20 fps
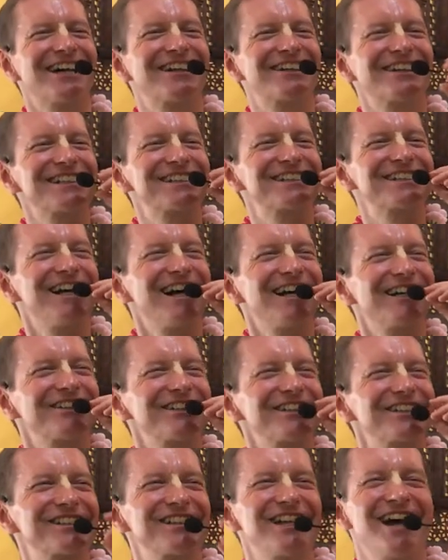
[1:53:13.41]
Krishna
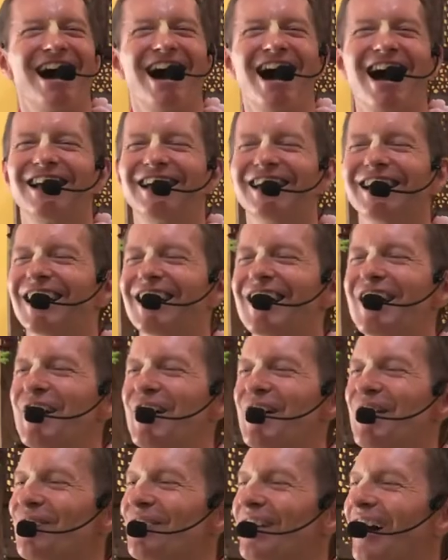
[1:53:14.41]
Krishna, Hare Hare,